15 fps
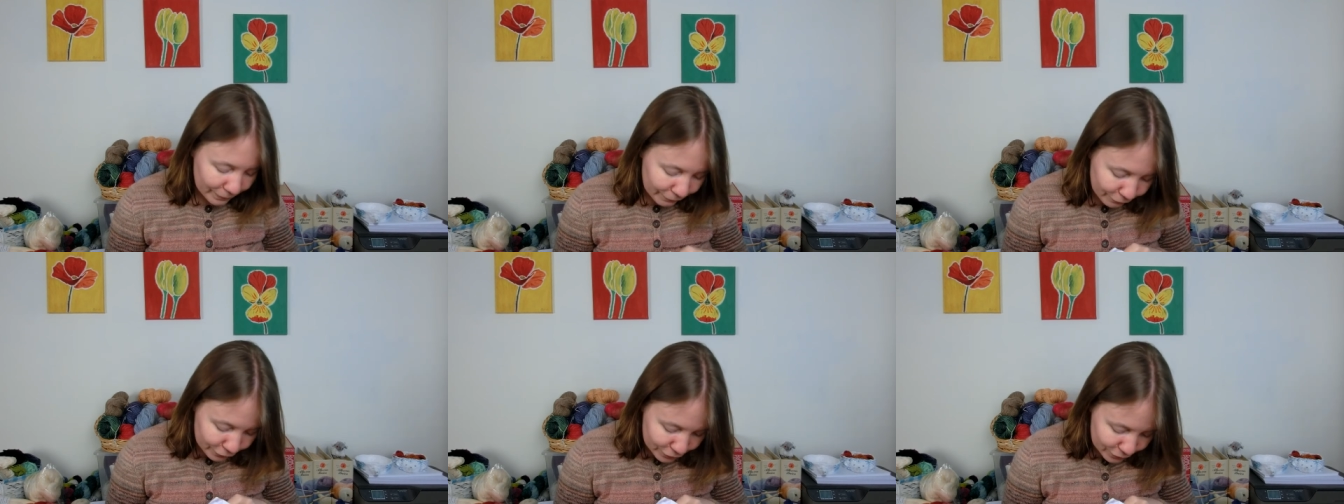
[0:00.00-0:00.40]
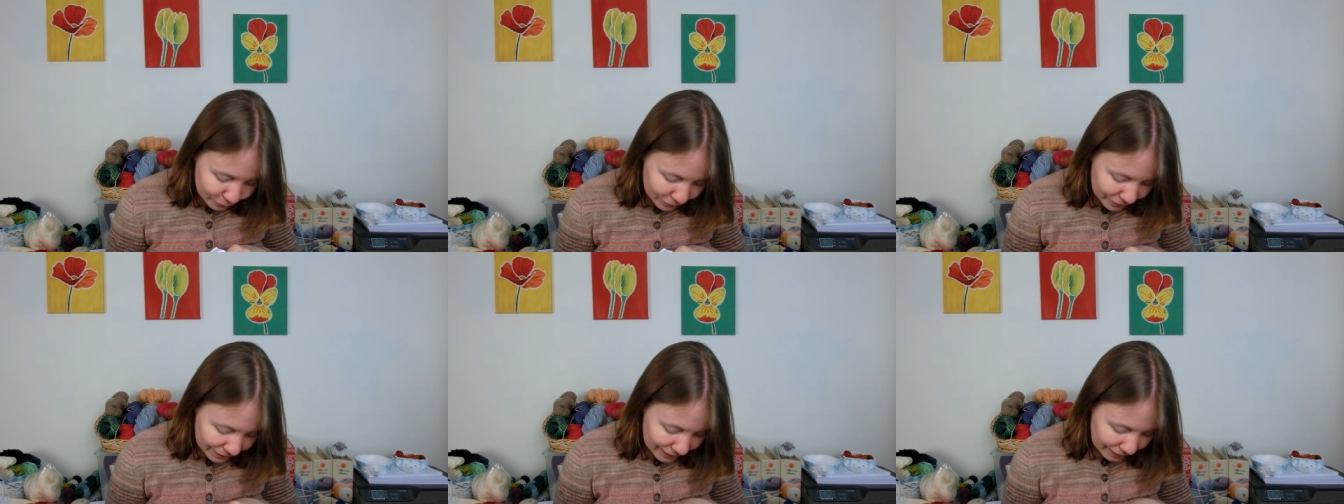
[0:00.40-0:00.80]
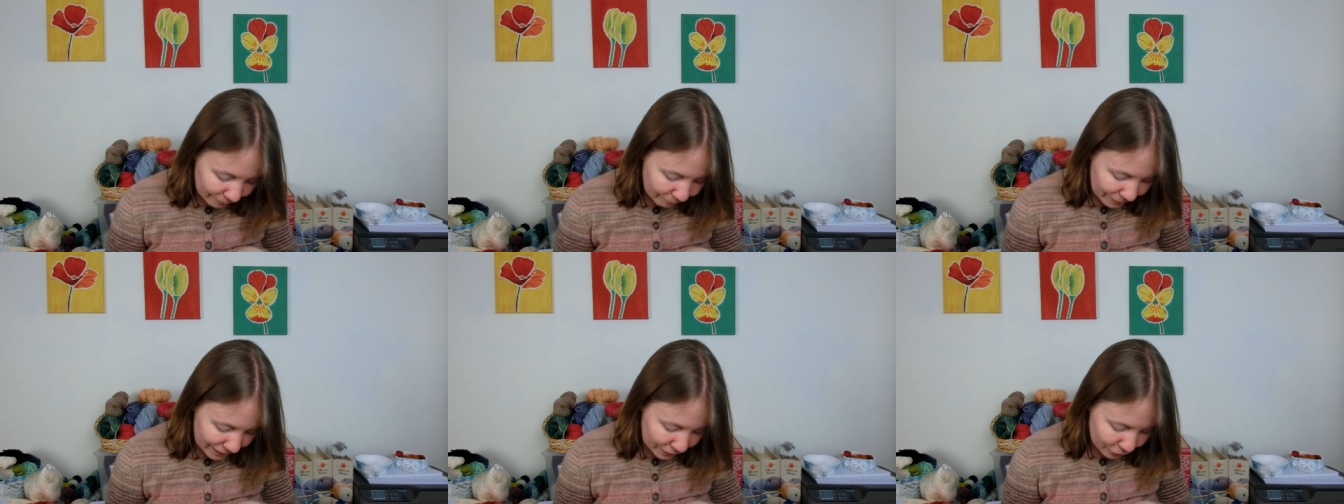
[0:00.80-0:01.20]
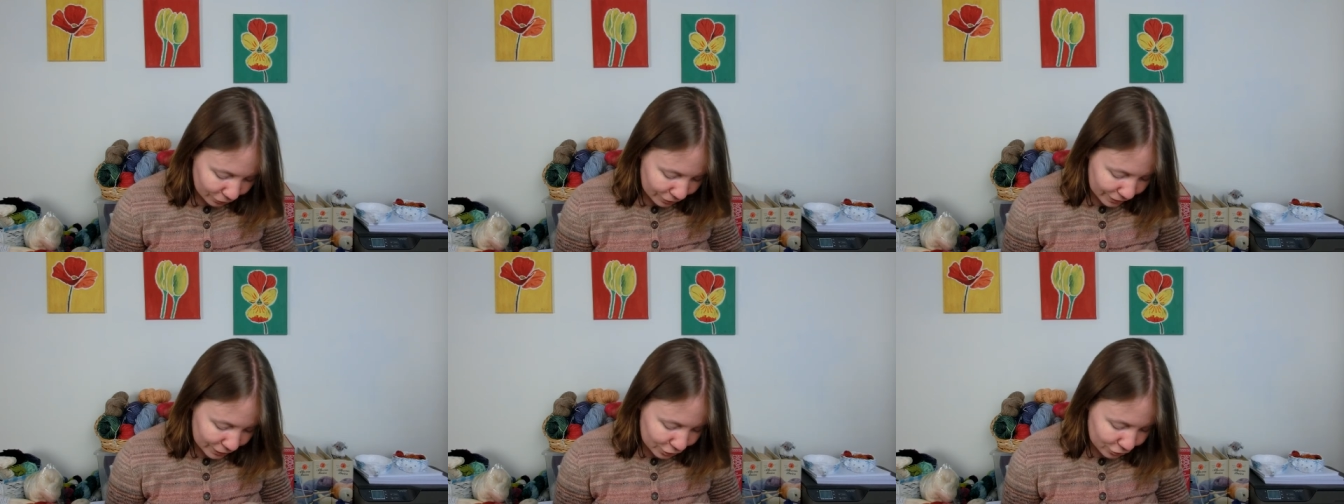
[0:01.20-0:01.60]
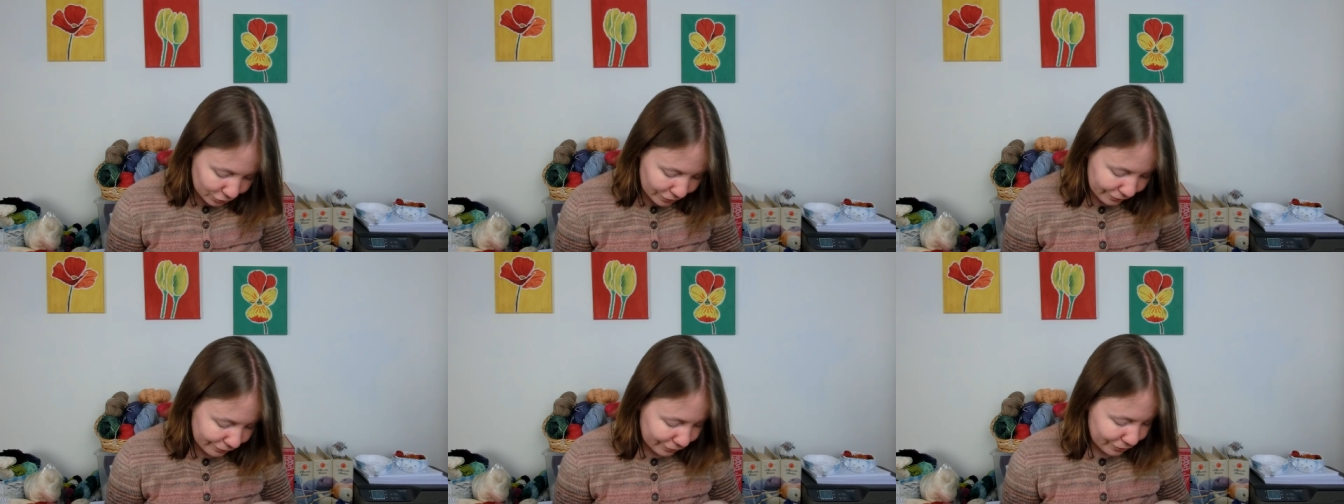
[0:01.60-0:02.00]
first one that I may not
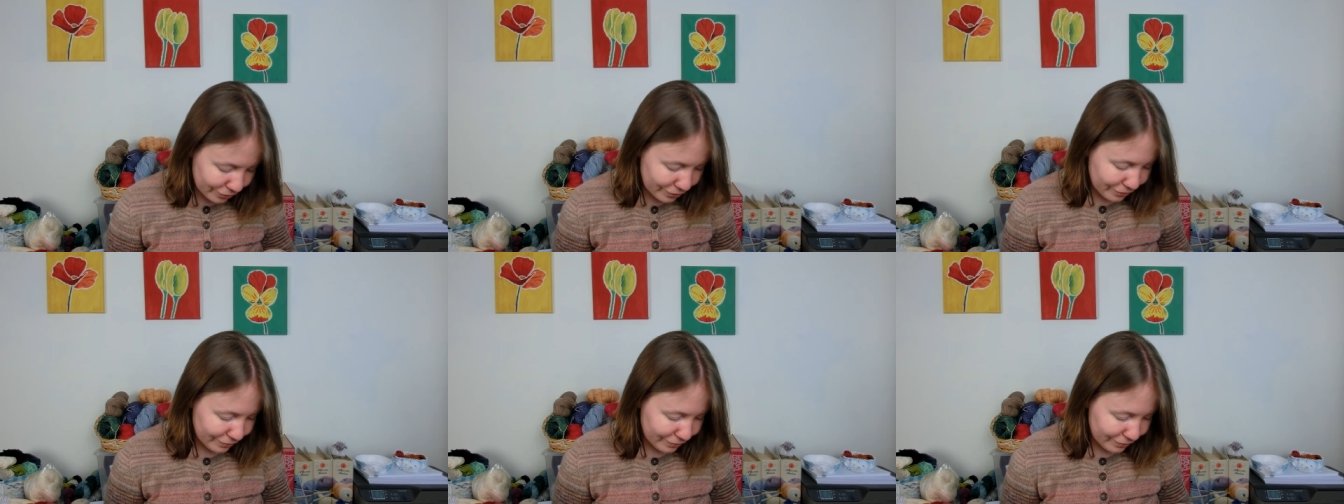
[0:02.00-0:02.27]
enjoy for